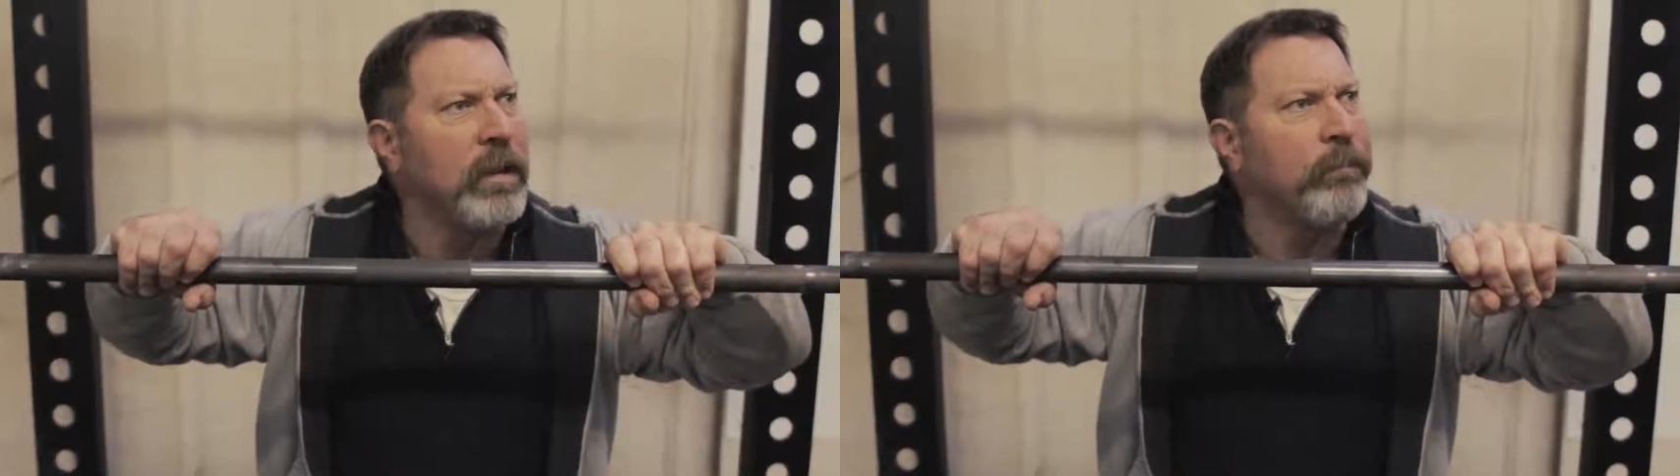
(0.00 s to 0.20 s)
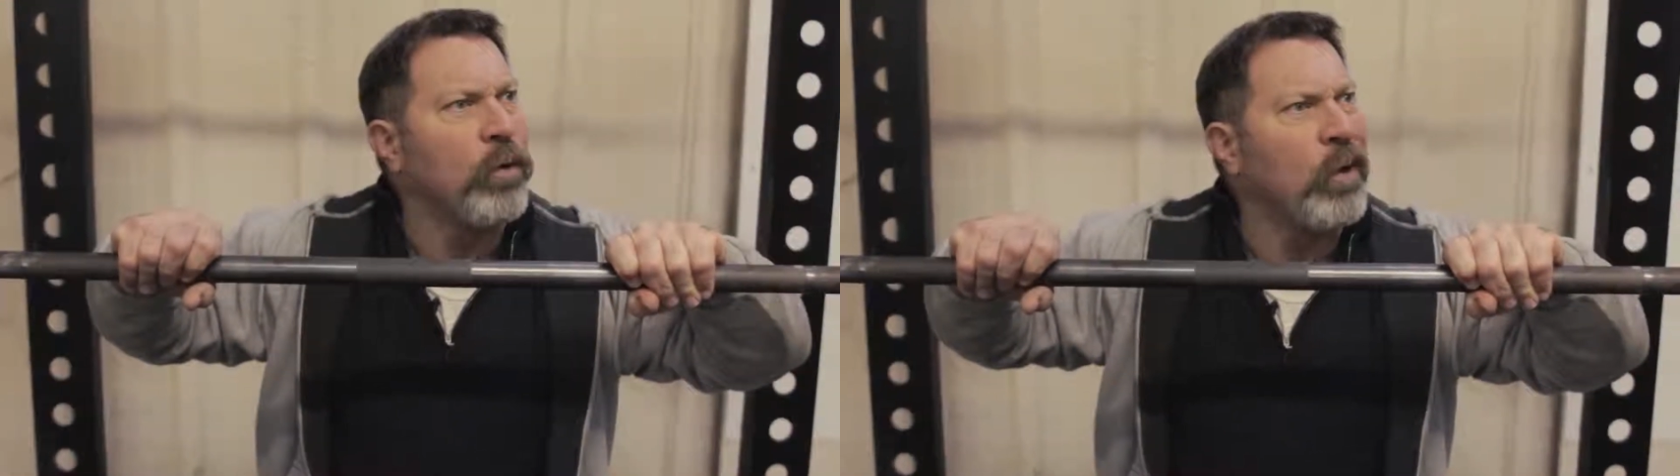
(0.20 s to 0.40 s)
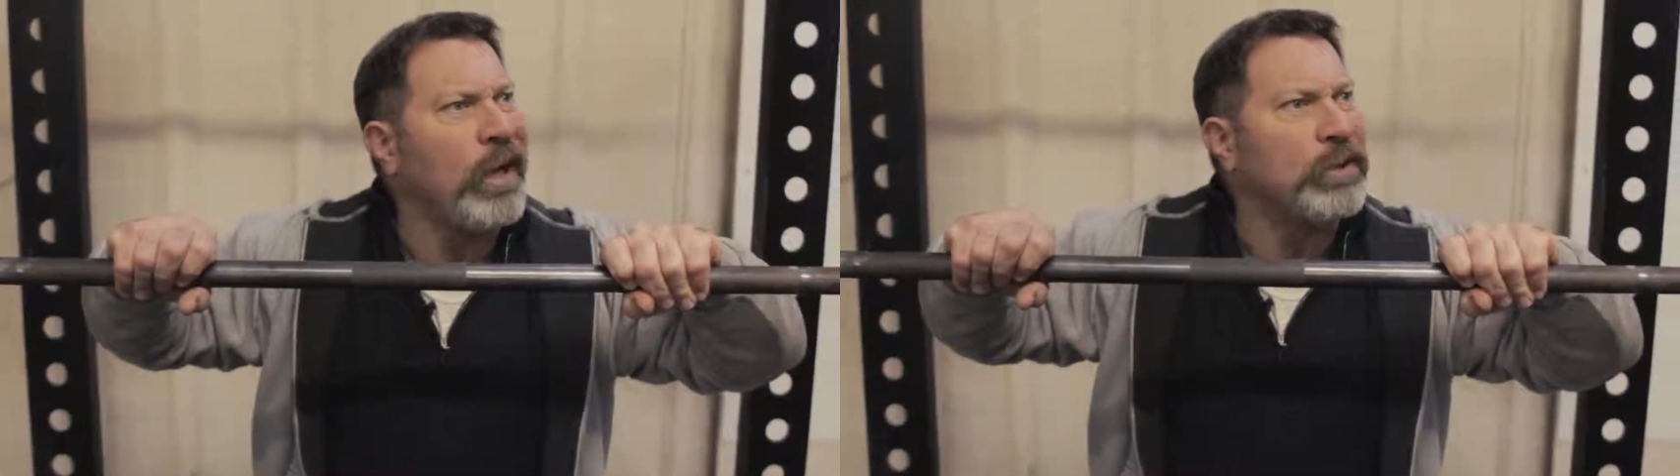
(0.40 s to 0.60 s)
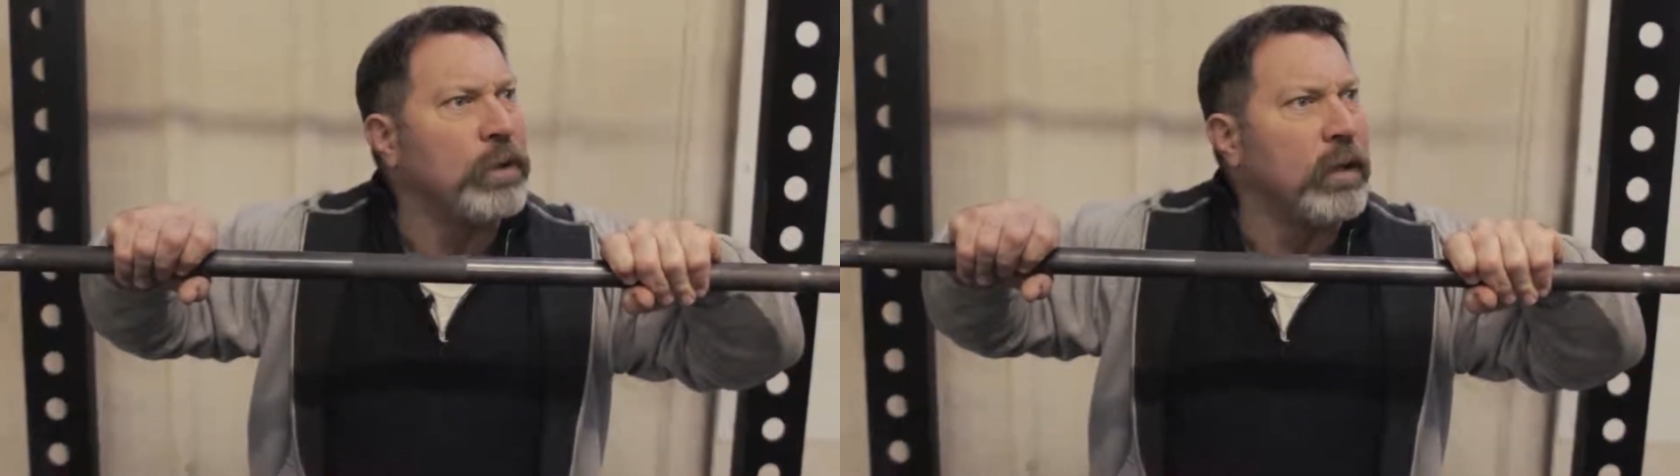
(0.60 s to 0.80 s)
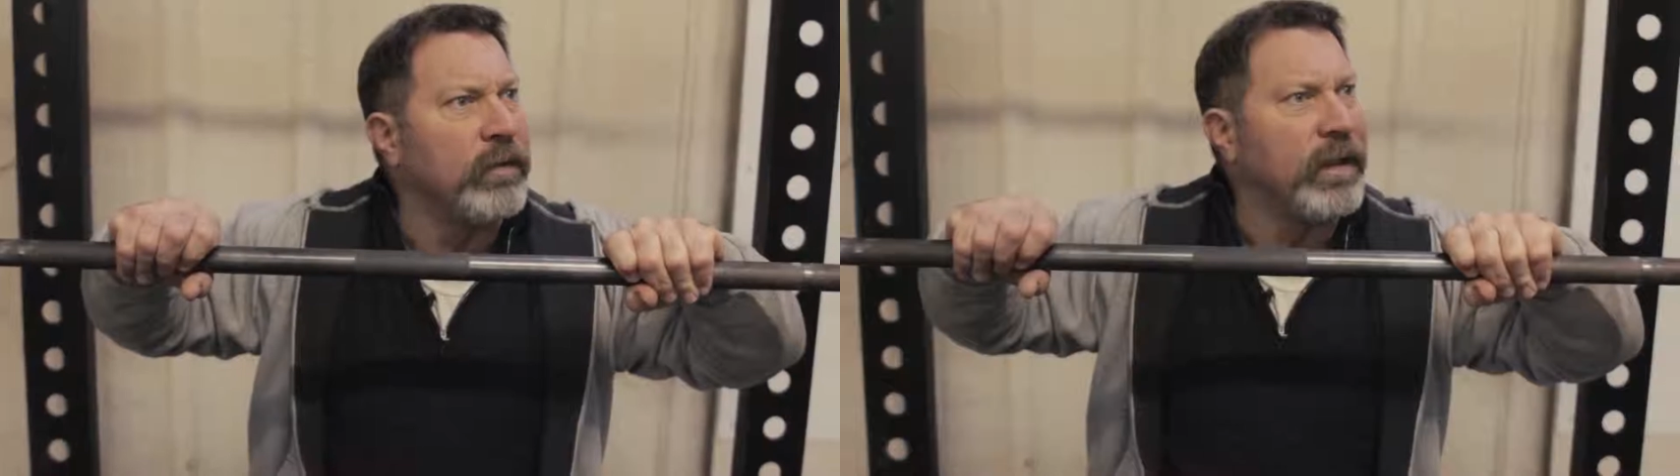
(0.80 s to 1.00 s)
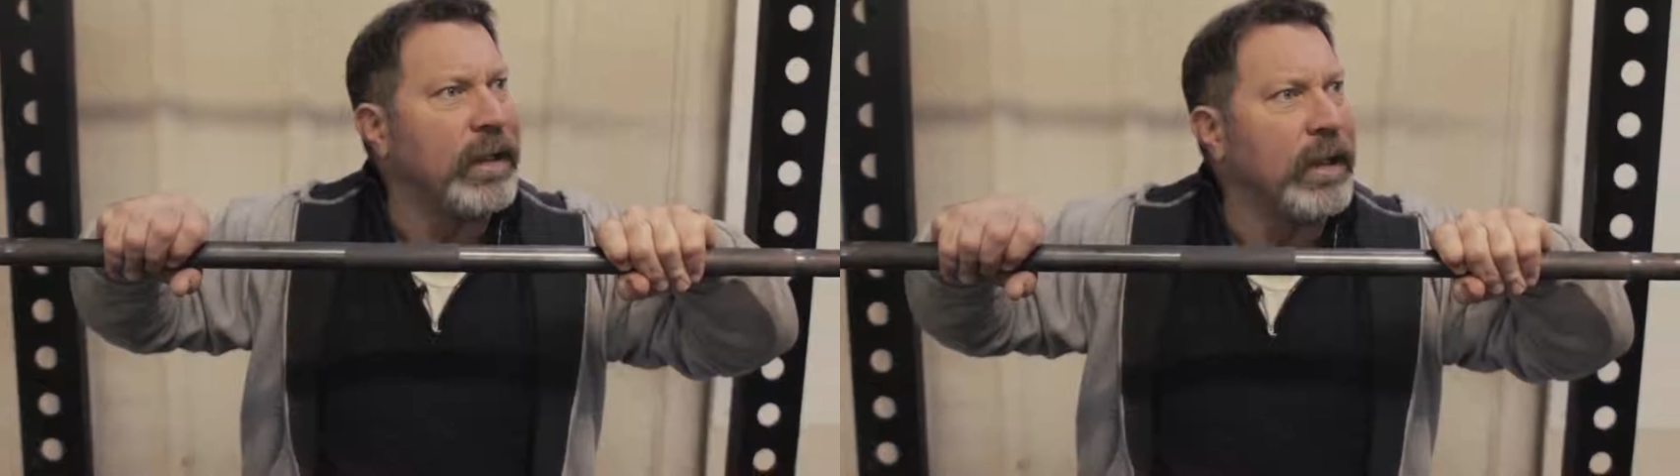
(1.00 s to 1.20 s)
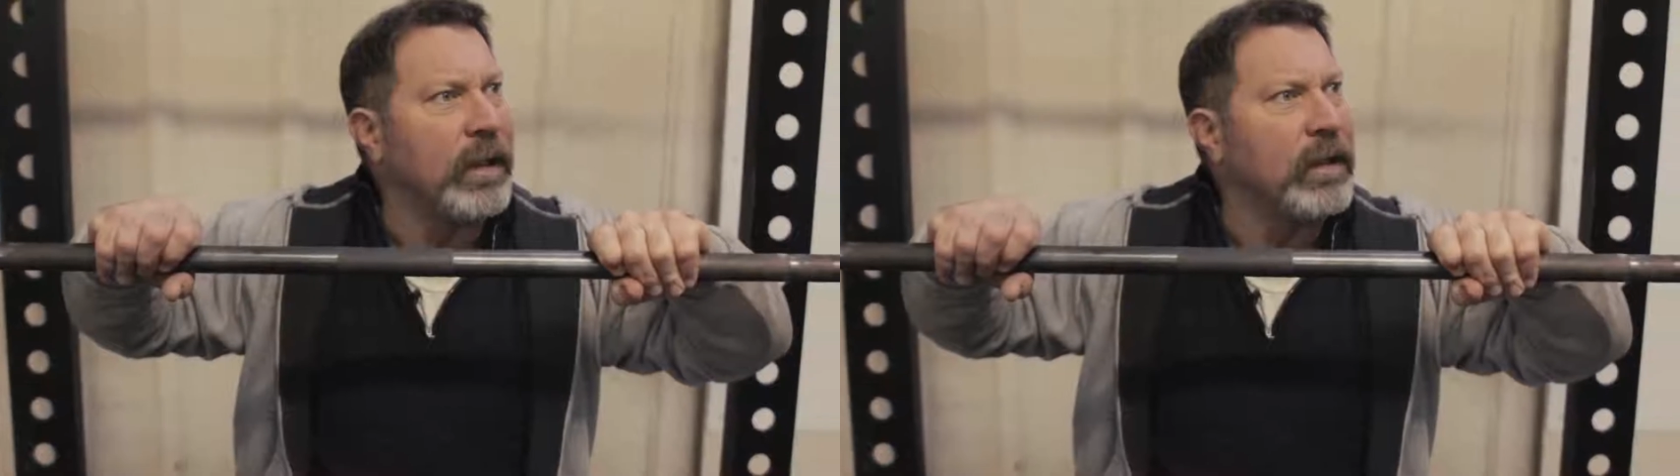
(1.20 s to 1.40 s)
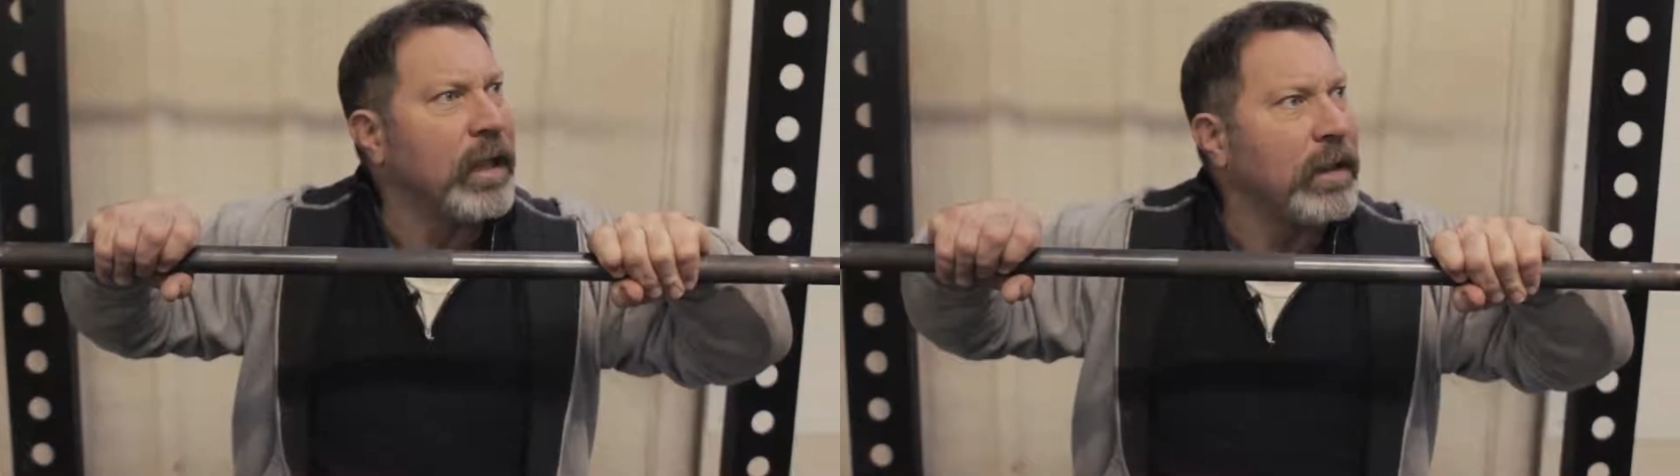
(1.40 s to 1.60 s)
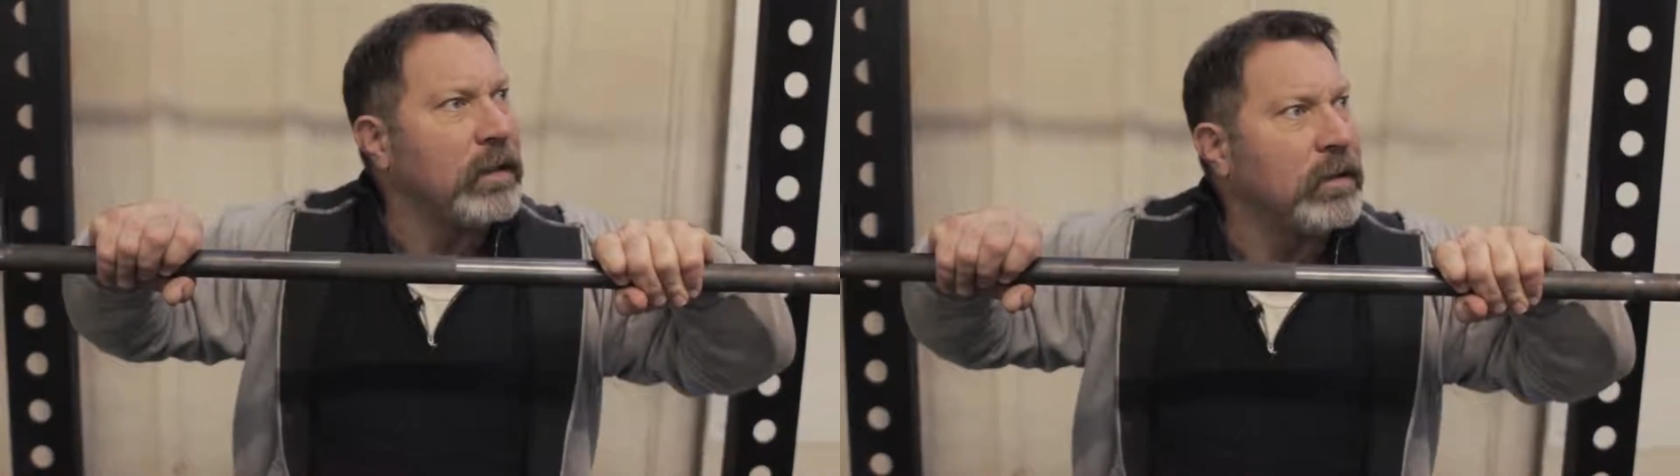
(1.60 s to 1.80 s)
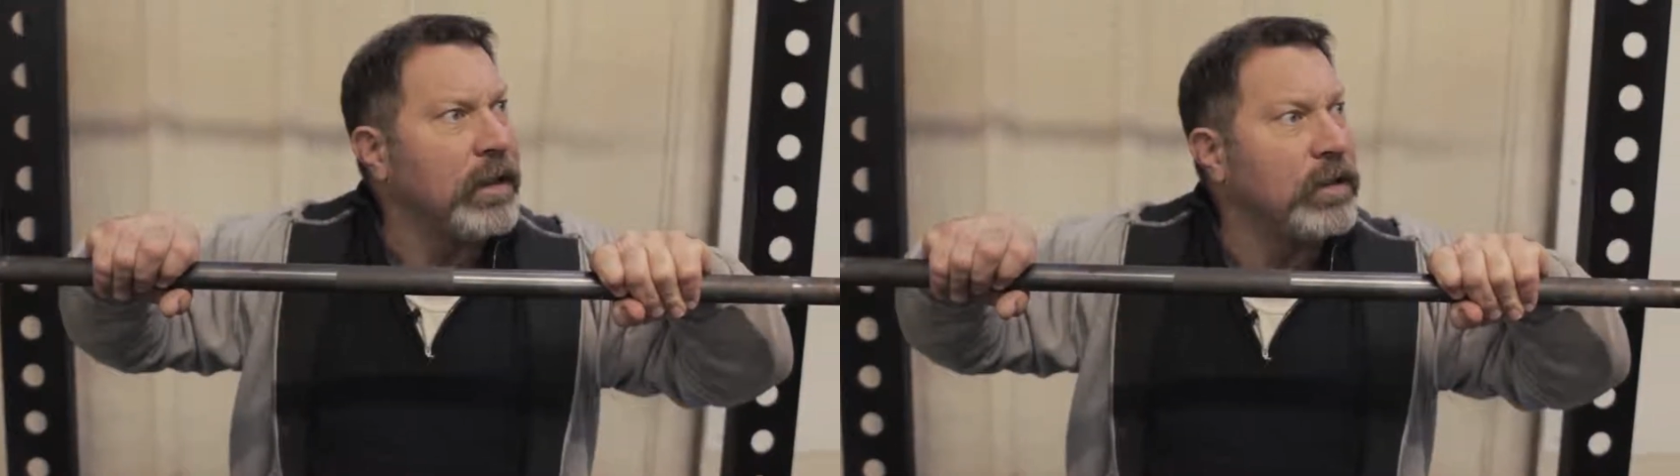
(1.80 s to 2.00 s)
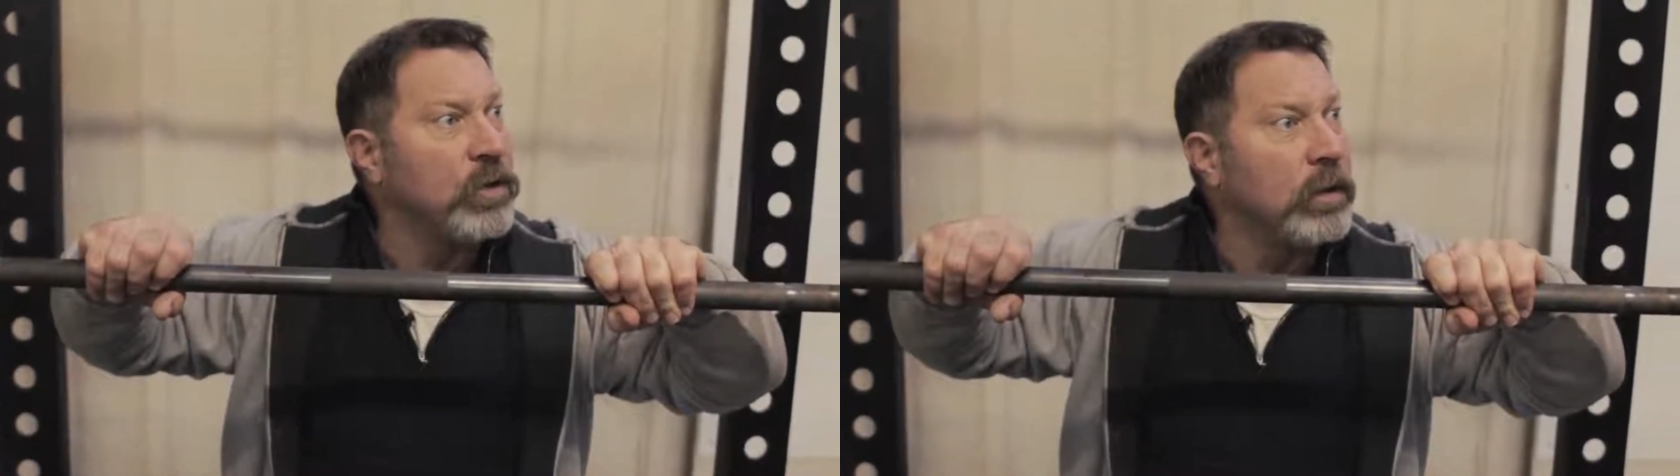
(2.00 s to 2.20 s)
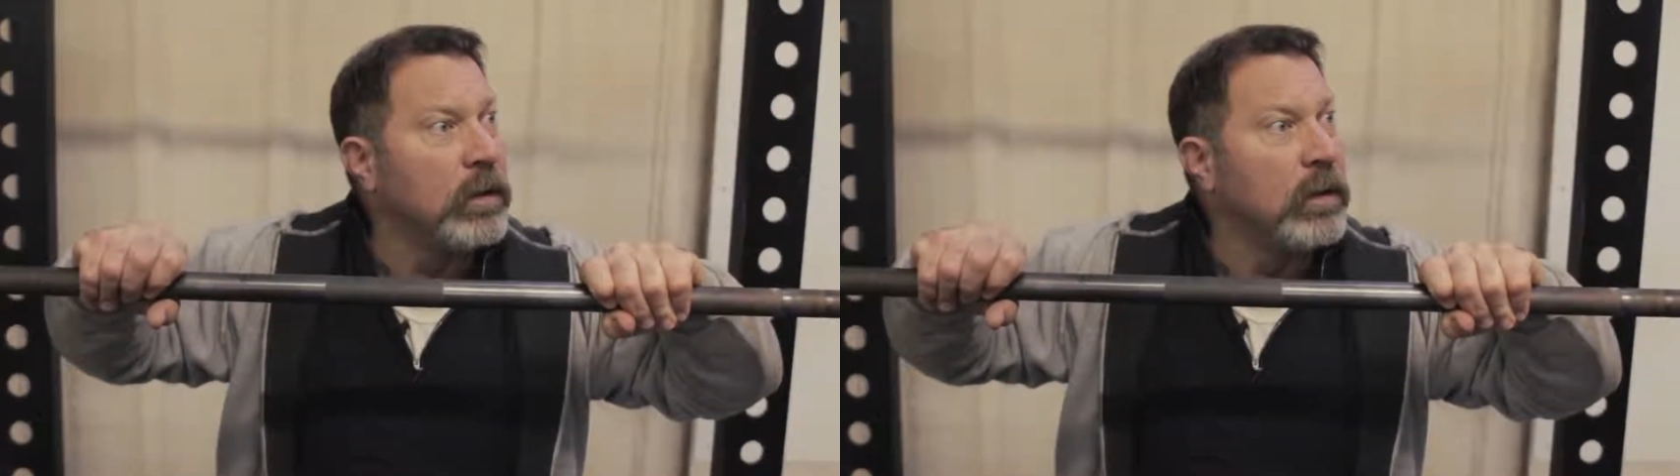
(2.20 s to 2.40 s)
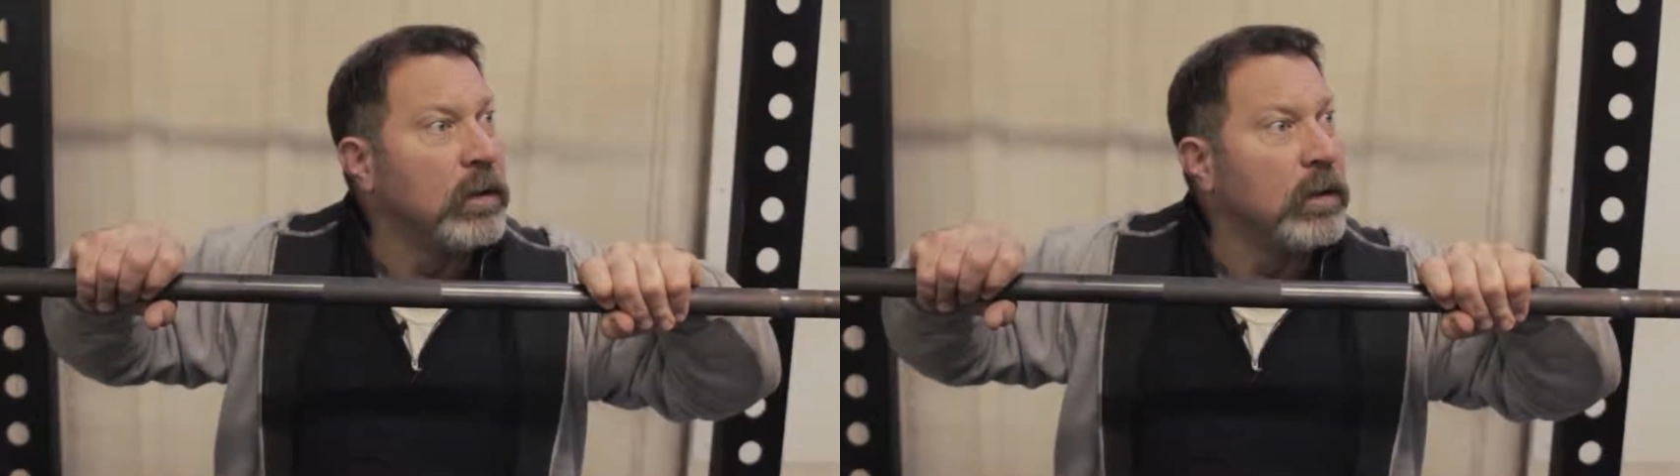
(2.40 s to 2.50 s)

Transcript: compression in the hand, not in tension,